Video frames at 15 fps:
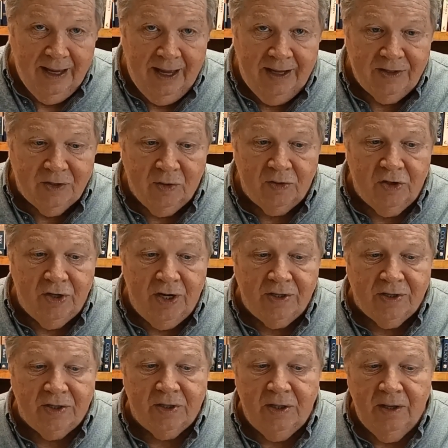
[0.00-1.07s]
And so
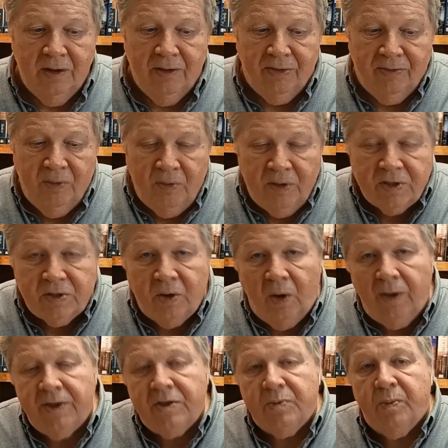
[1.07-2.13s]
Jesus, through this
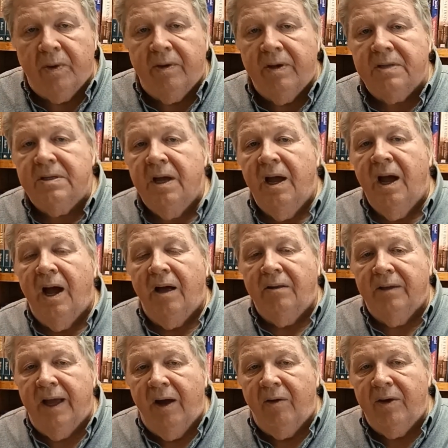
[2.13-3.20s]
whole experience,
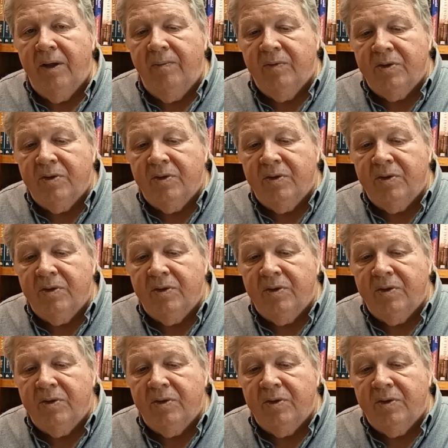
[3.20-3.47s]
allowed him